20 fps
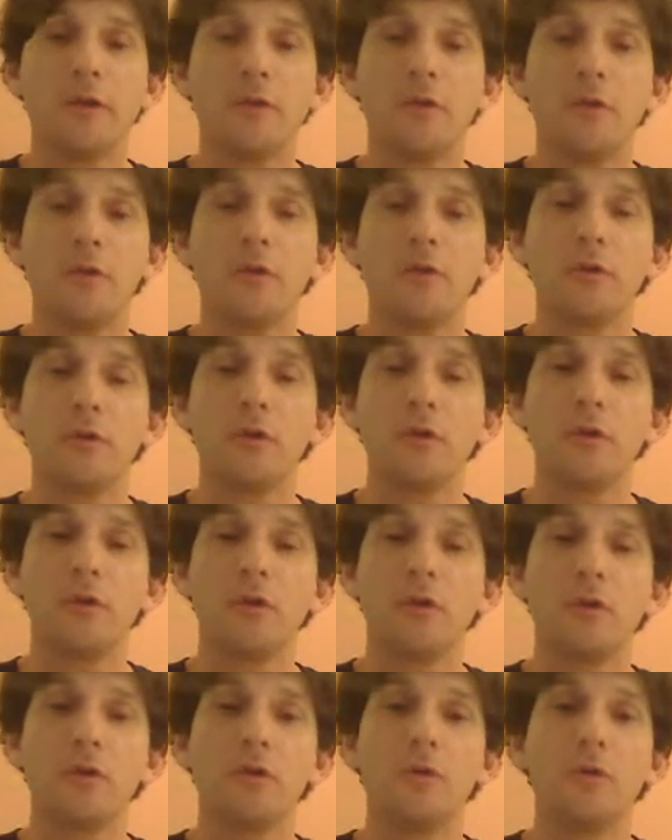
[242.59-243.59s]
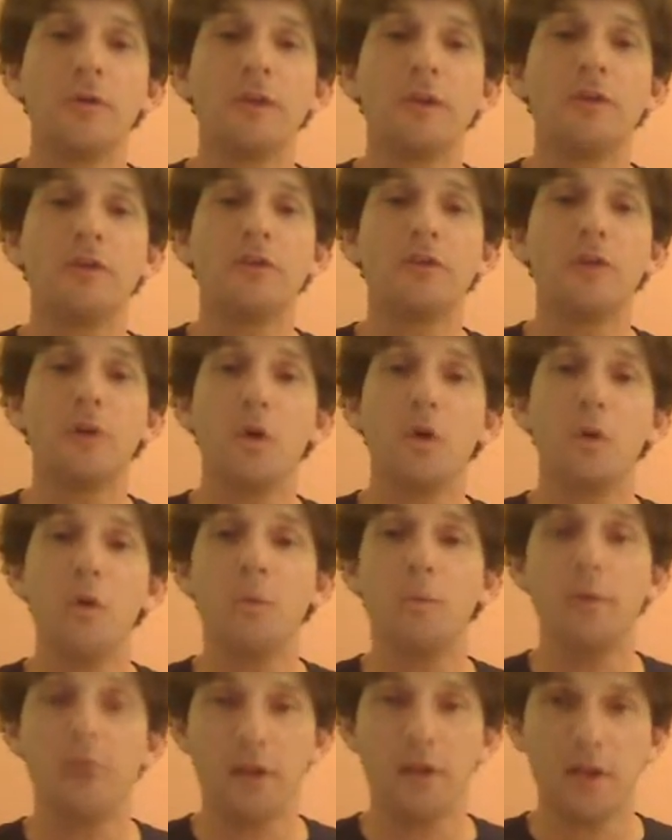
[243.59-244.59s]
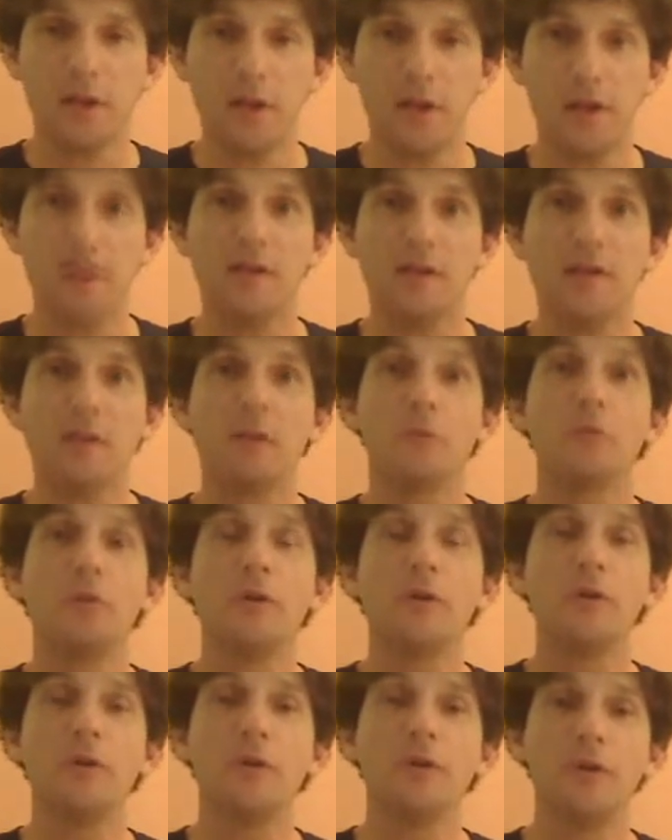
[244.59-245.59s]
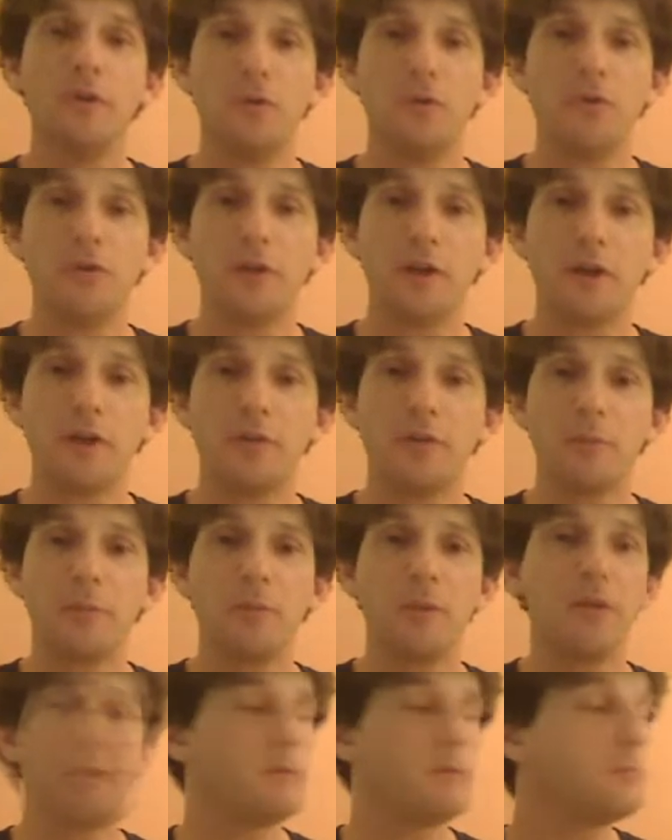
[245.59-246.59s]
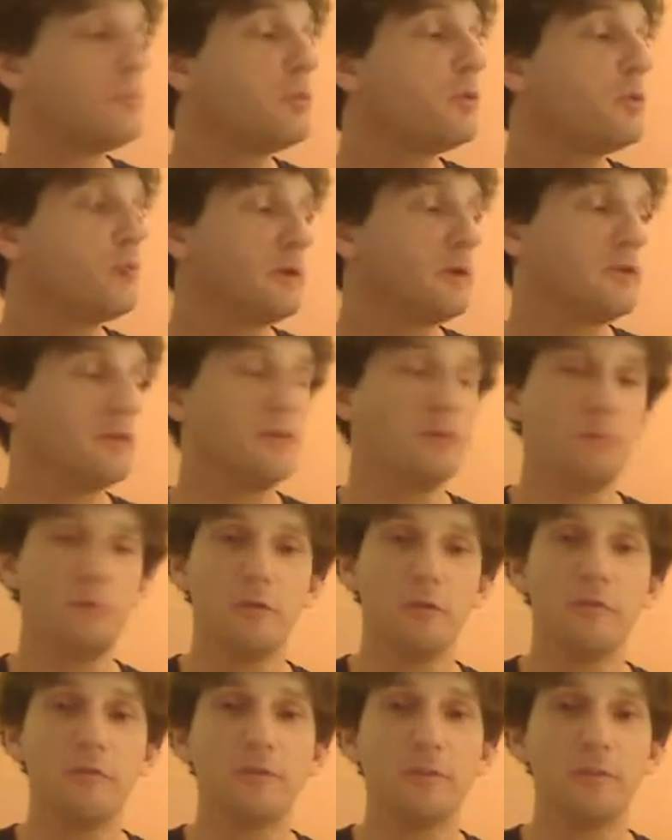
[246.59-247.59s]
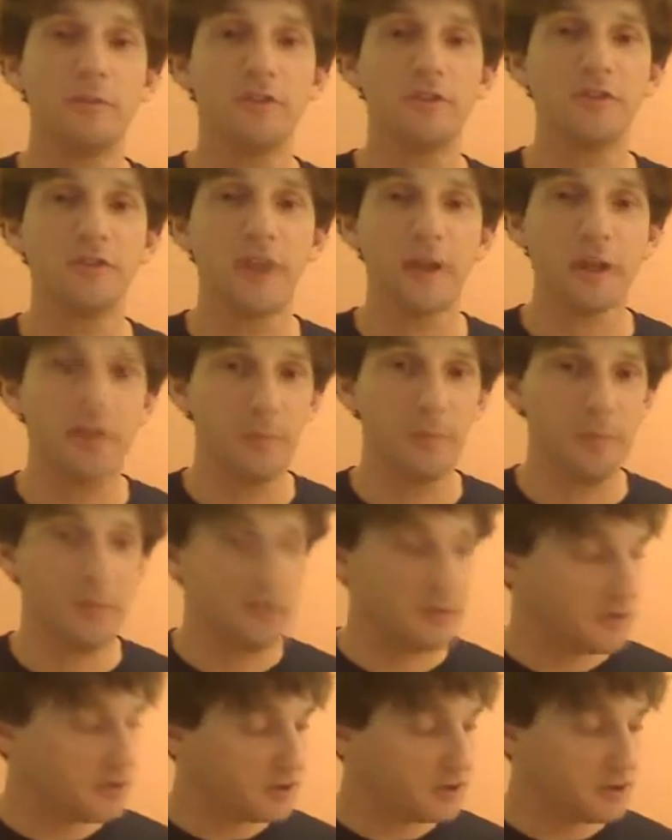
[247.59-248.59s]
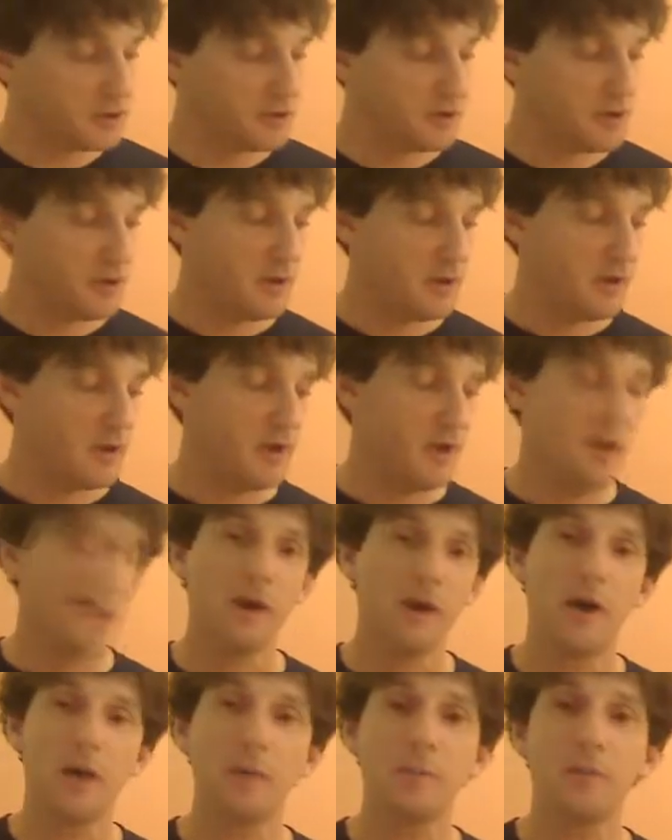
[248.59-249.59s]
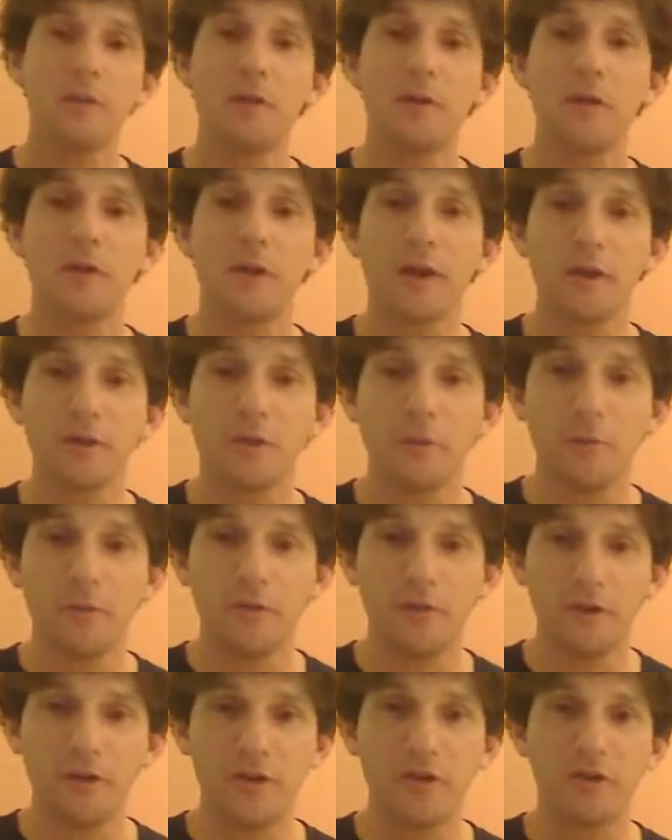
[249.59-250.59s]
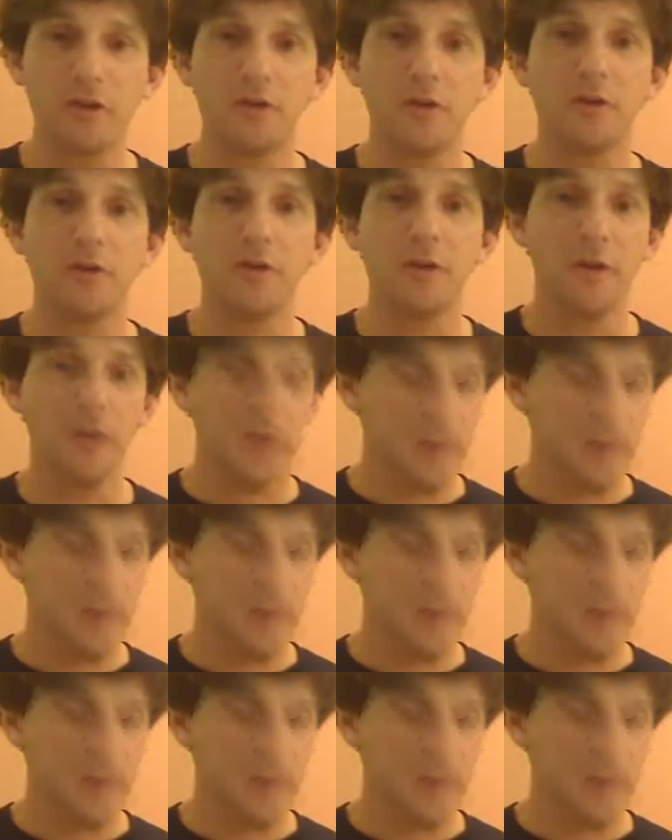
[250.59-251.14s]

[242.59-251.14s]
The third note, it's an open E, and we're going to use that as a pivot point to move from the 2nd position up to the 9th position.